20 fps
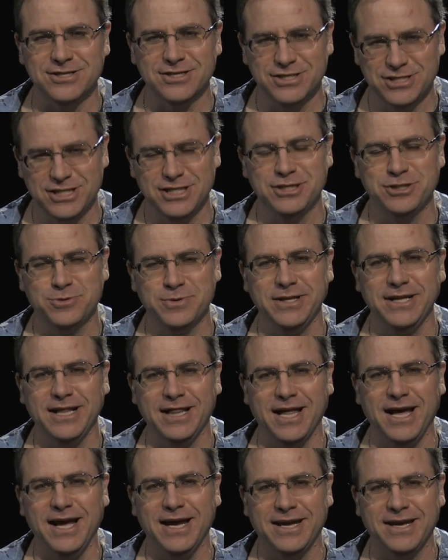She's really
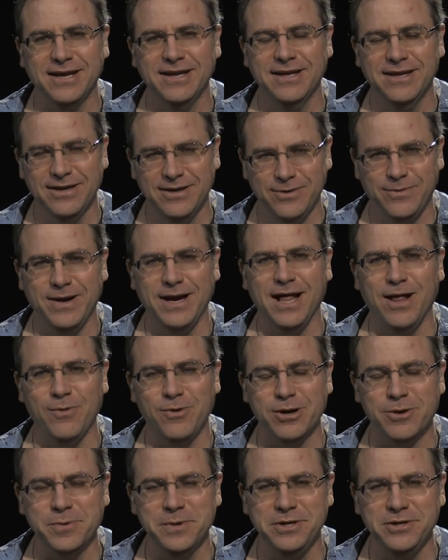like, well,
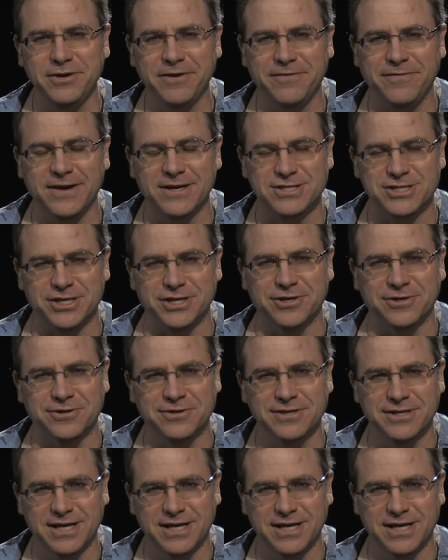what can we do to fix you?